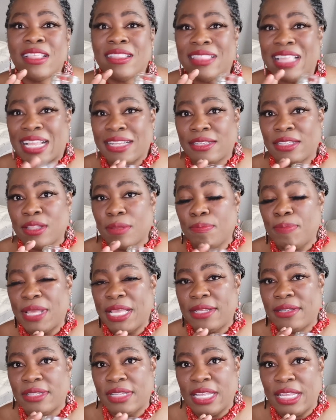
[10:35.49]
That's the
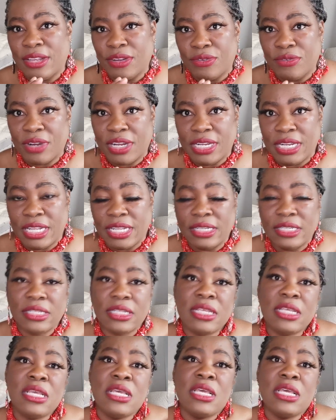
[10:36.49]
base ingredient.